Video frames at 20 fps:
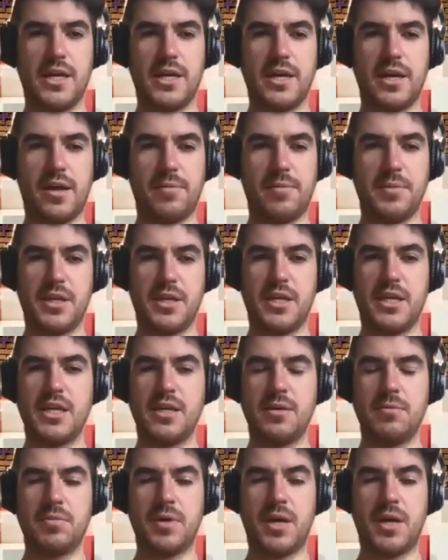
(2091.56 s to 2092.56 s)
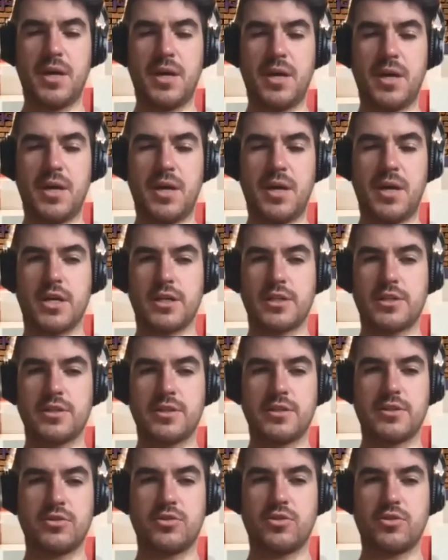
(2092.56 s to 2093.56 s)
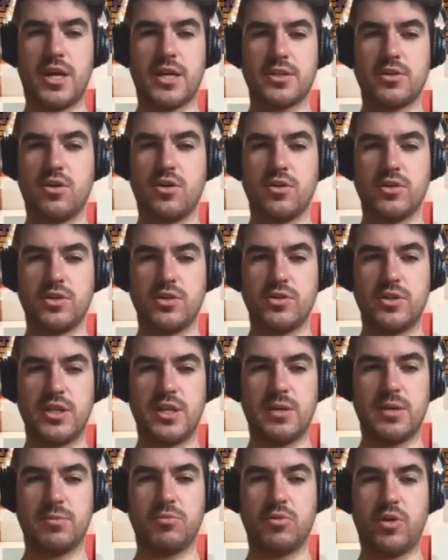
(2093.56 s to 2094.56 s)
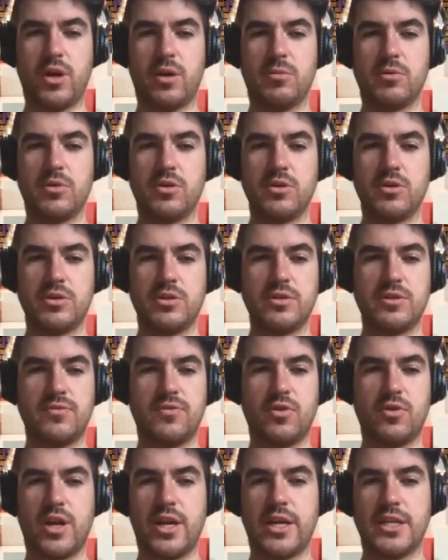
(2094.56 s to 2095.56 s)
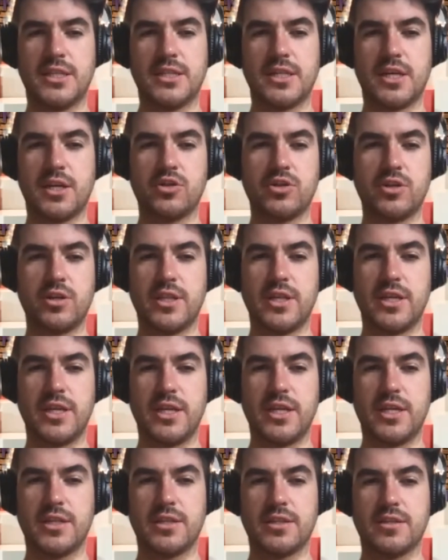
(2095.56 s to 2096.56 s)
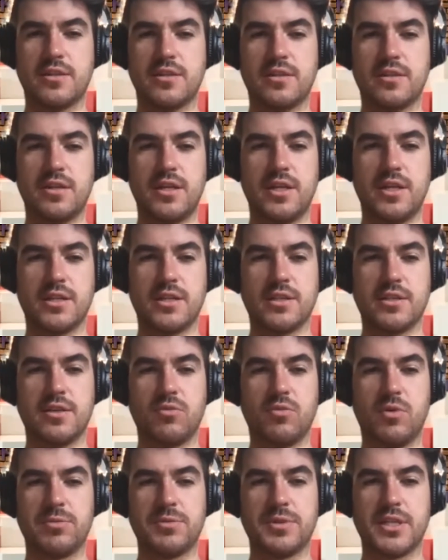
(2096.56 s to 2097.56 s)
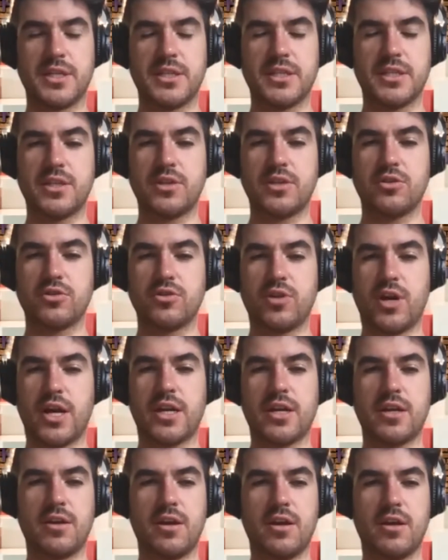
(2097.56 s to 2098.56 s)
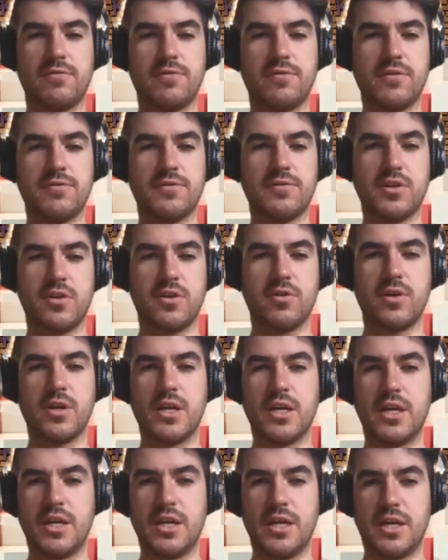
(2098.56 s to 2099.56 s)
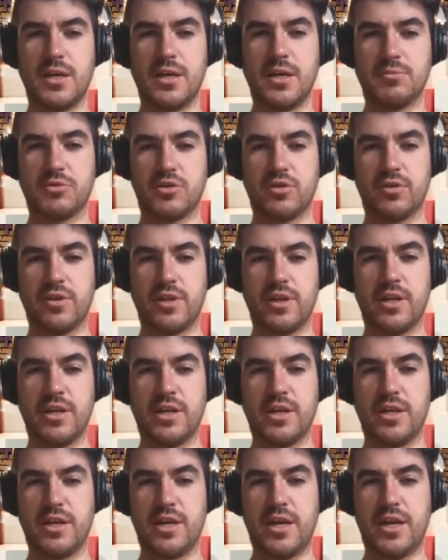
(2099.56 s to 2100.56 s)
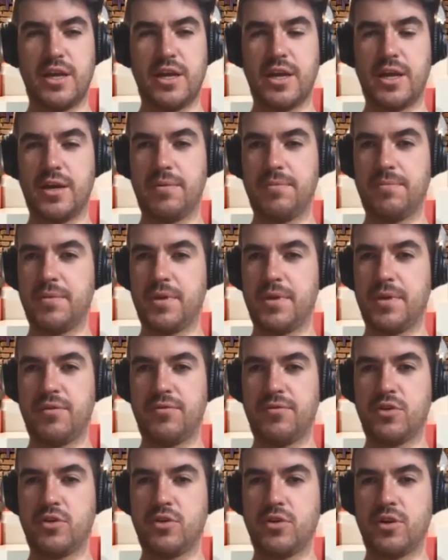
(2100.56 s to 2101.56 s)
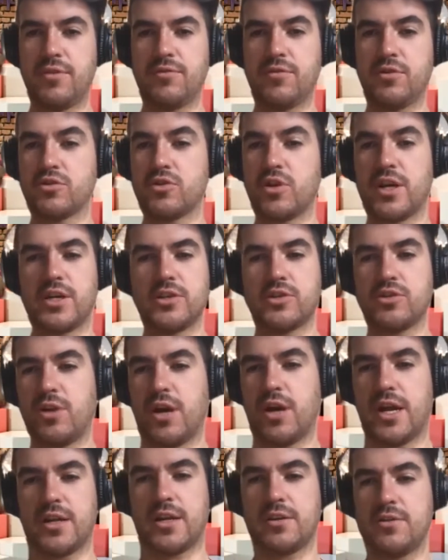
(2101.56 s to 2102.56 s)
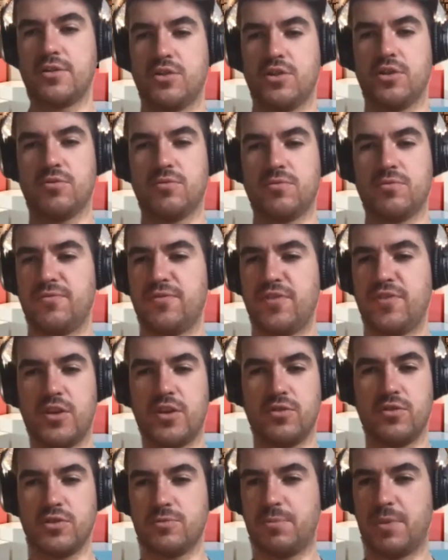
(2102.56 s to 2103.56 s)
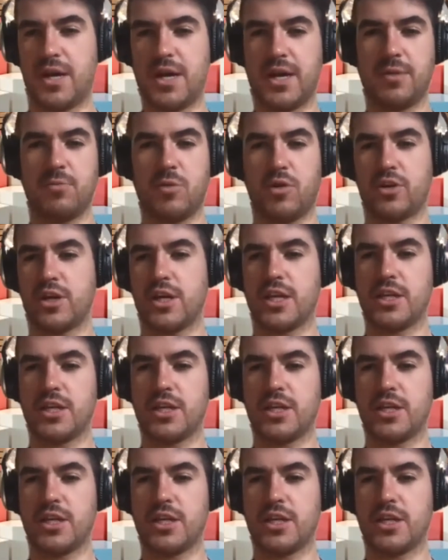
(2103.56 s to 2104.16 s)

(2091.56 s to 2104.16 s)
I mean, Heap out of the box tracks all UTM parameters for any session that hits the websites that you're tracking off of. So I'm sure that If you're trying to track, funnels by marketing